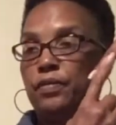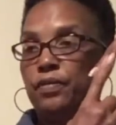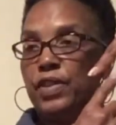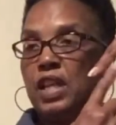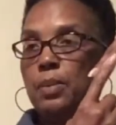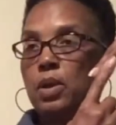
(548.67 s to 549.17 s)

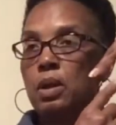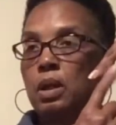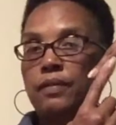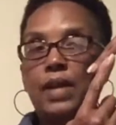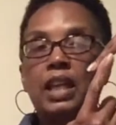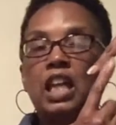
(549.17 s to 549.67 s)
femur,
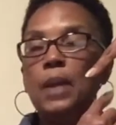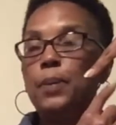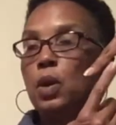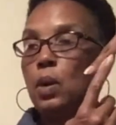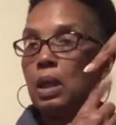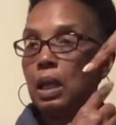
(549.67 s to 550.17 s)
if I keep
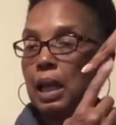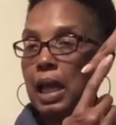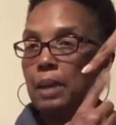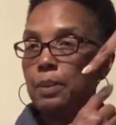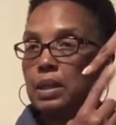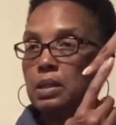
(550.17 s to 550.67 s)
you in
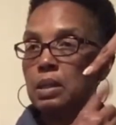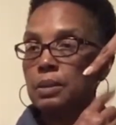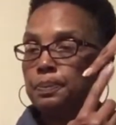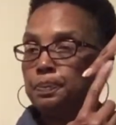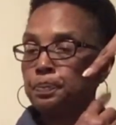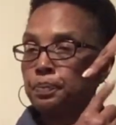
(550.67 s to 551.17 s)
alignment
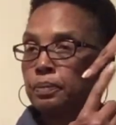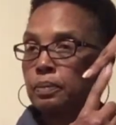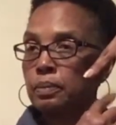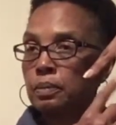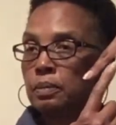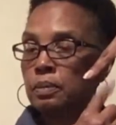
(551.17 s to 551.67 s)

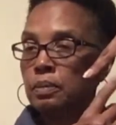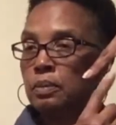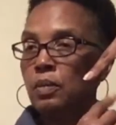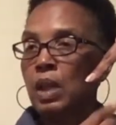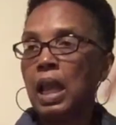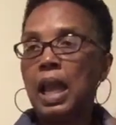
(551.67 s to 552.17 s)

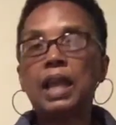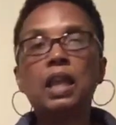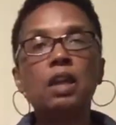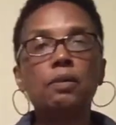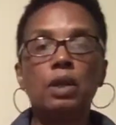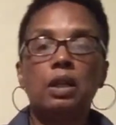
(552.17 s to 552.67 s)
and
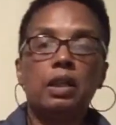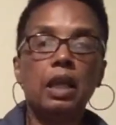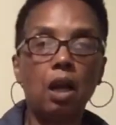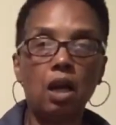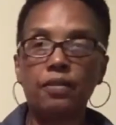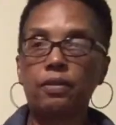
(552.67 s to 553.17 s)
get rid of the
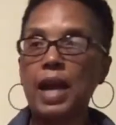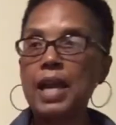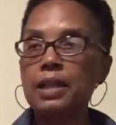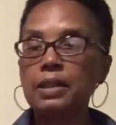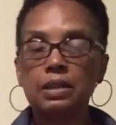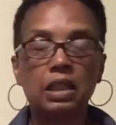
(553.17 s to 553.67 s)

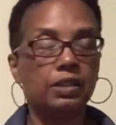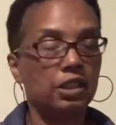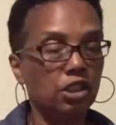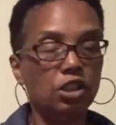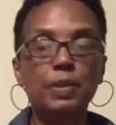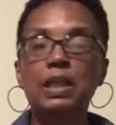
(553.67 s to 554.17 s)
arthritis,
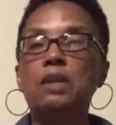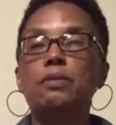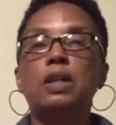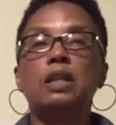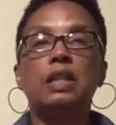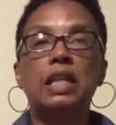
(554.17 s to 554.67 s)
get
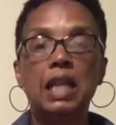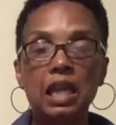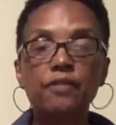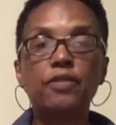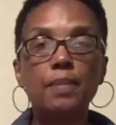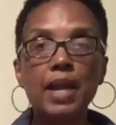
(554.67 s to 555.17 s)
rid of the
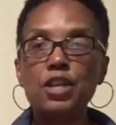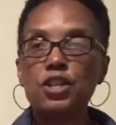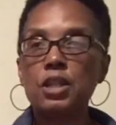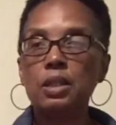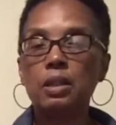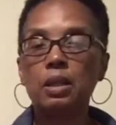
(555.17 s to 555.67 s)

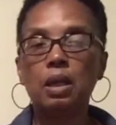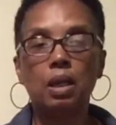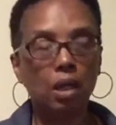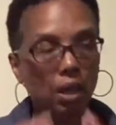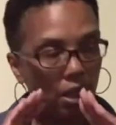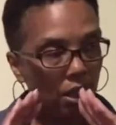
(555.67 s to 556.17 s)
inflammation,
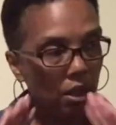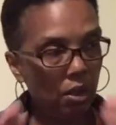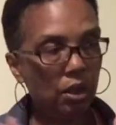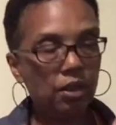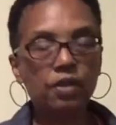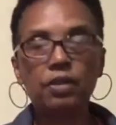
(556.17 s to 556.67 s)

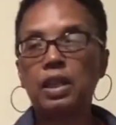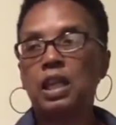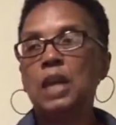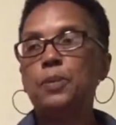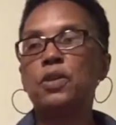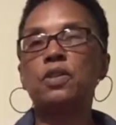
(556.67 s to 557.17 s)
you can
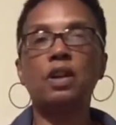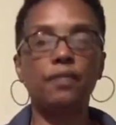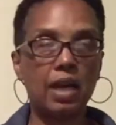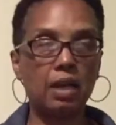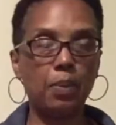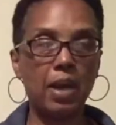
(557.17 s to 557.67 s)
keep yourself
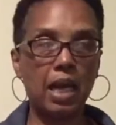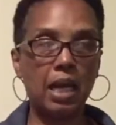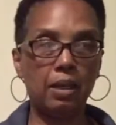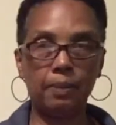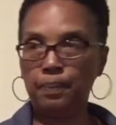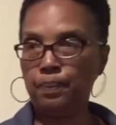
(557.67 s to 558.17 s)
out of pain.